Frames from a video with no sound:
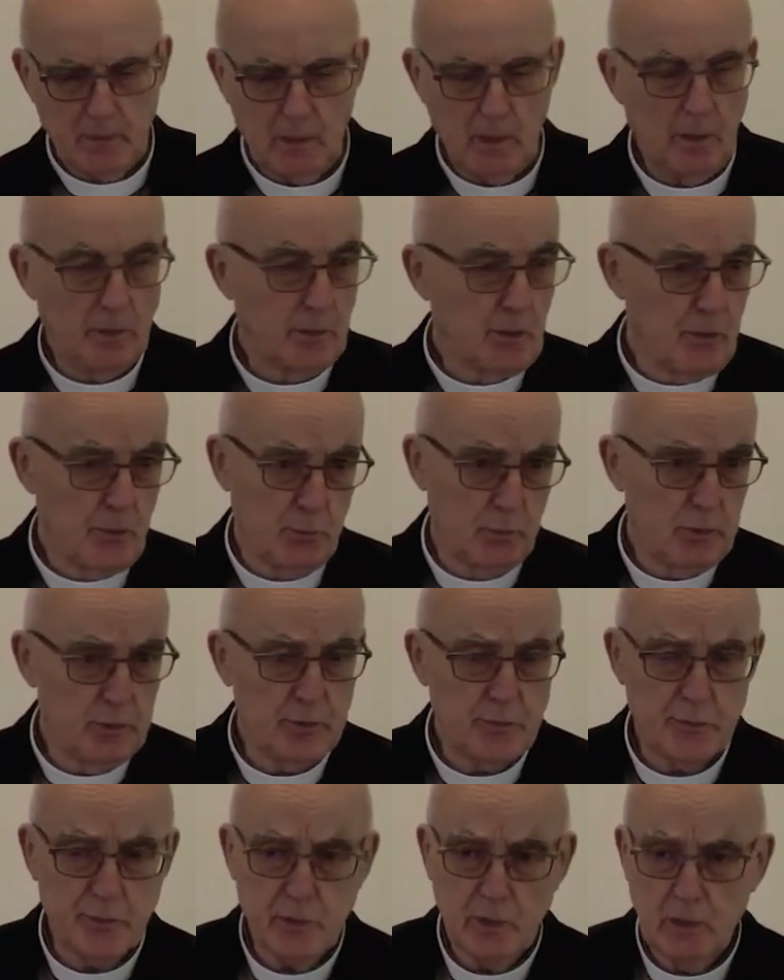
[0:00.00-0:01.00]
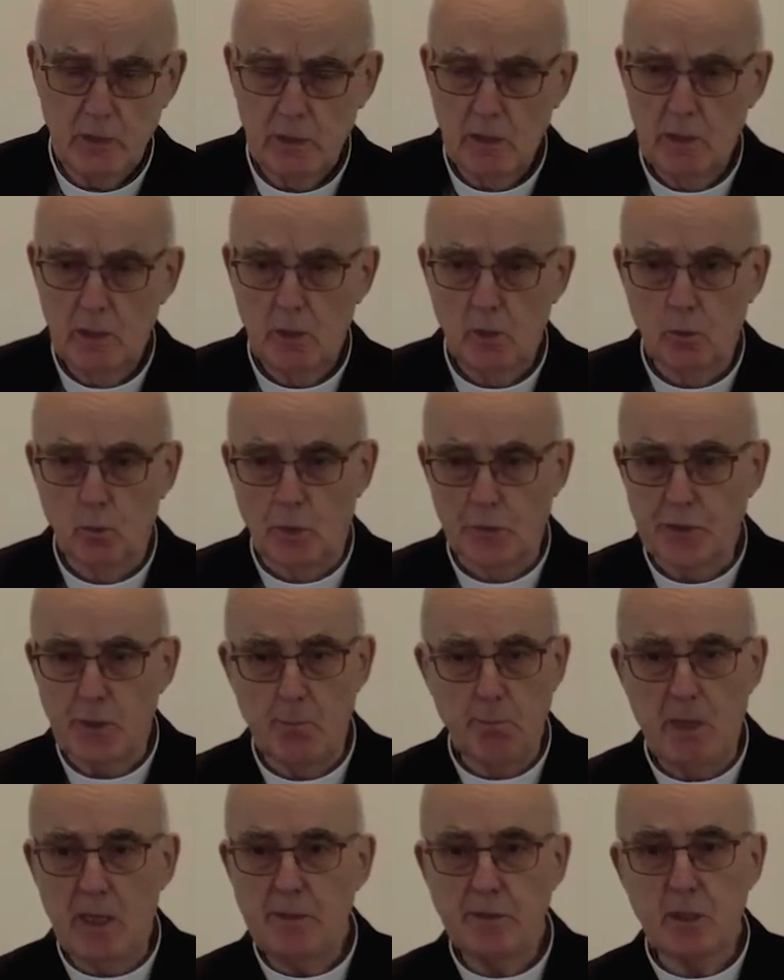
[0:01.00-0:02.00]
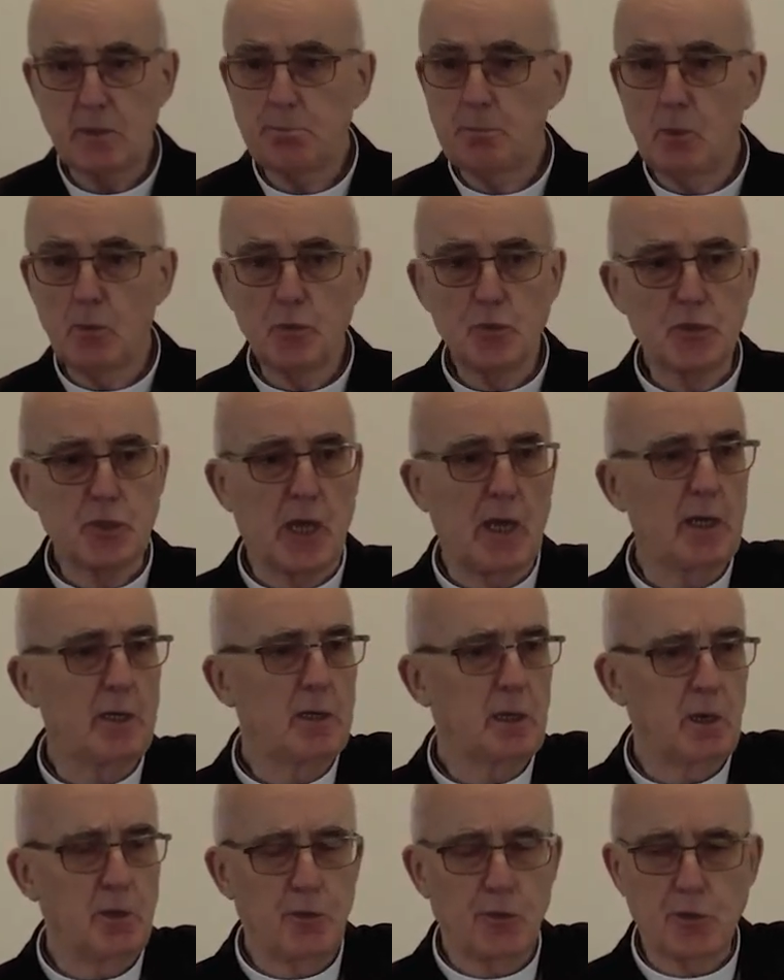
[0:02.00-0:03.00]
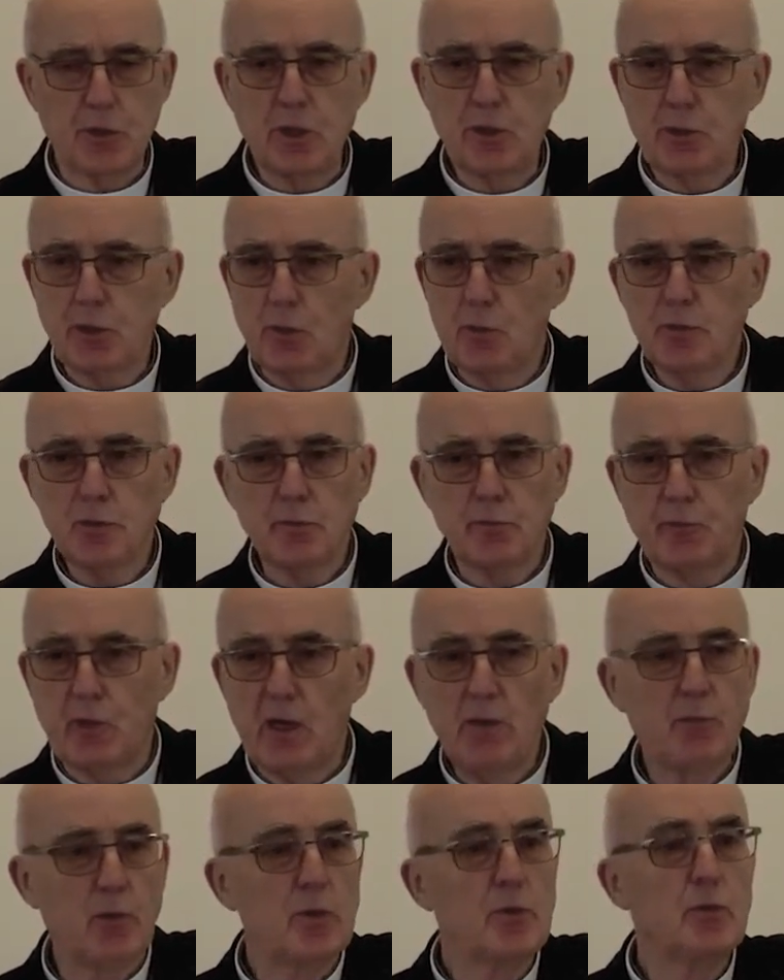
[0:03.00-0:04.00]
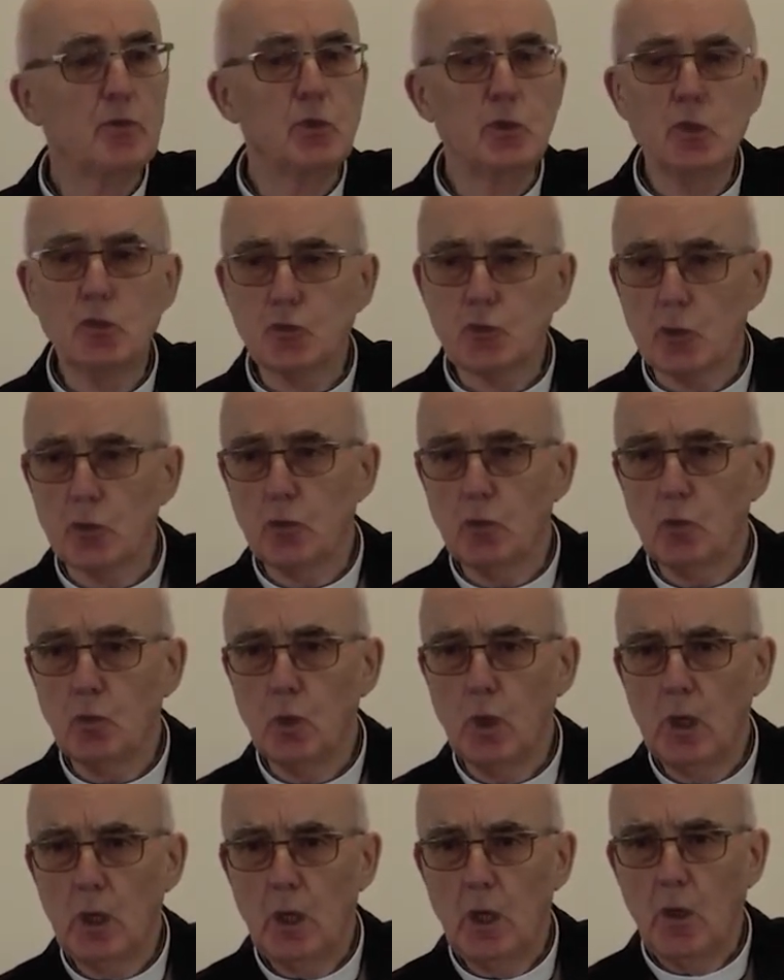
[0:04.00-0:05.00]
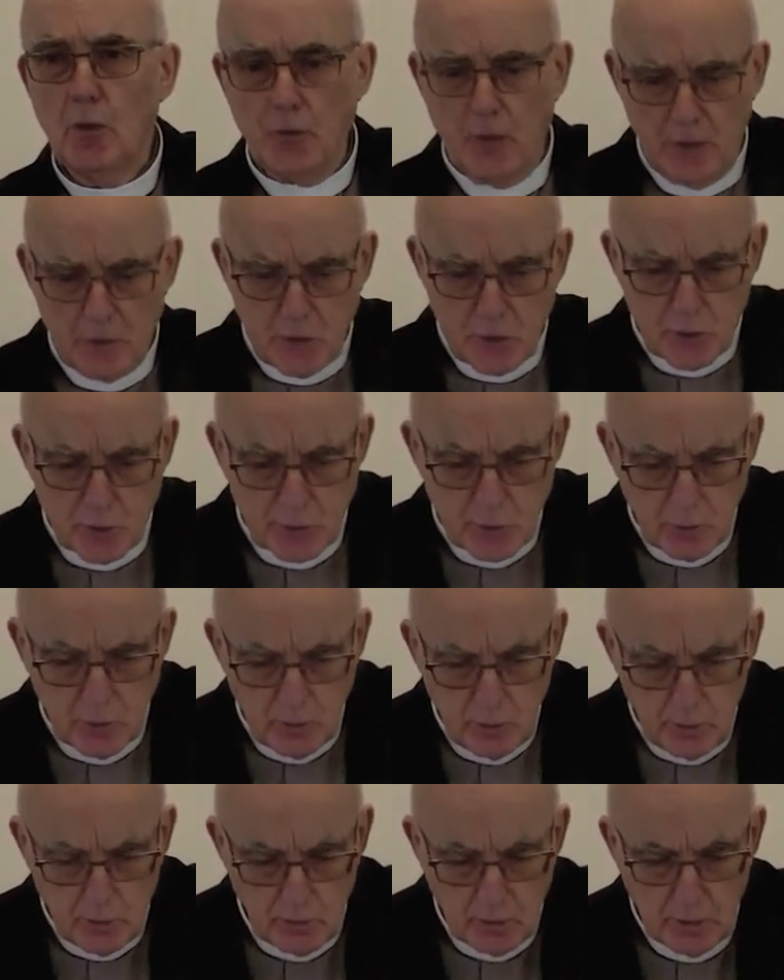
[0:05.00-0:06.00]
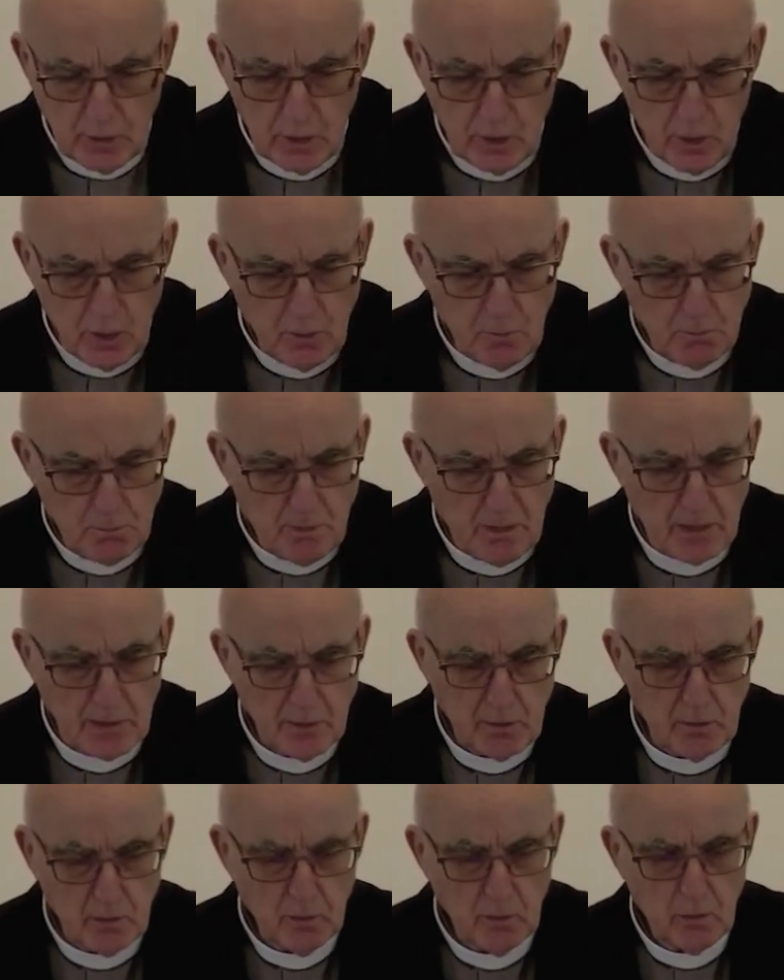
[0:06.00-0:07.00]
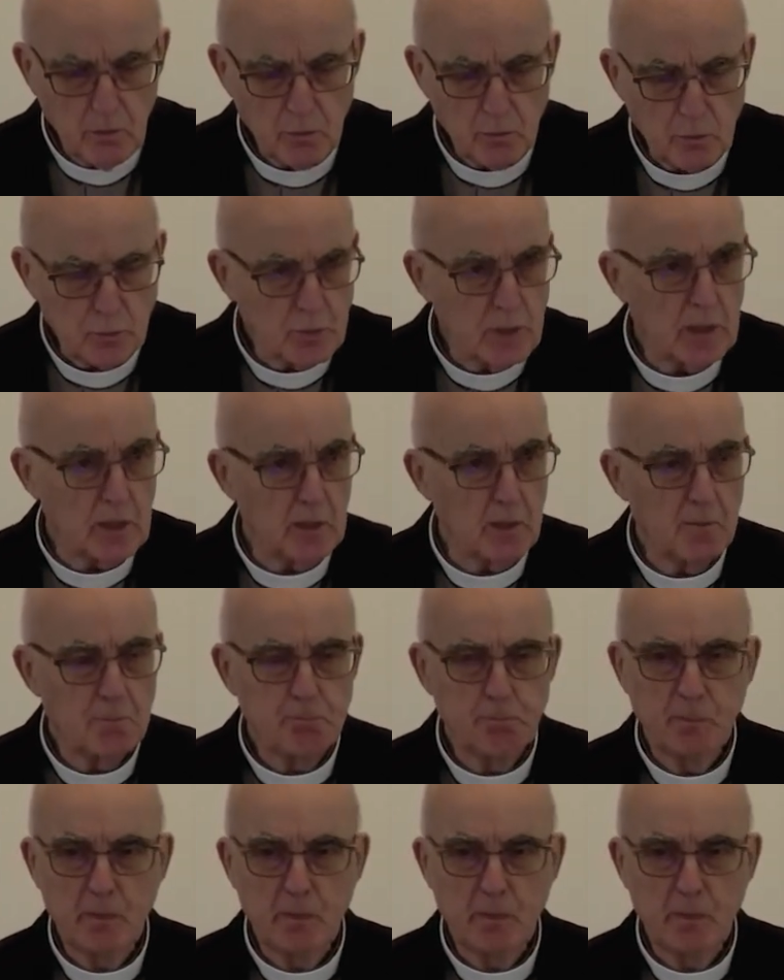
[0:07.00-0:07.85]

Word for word: In other words, what they meant at Mount Sinai 3,500 years ago, they still mean today.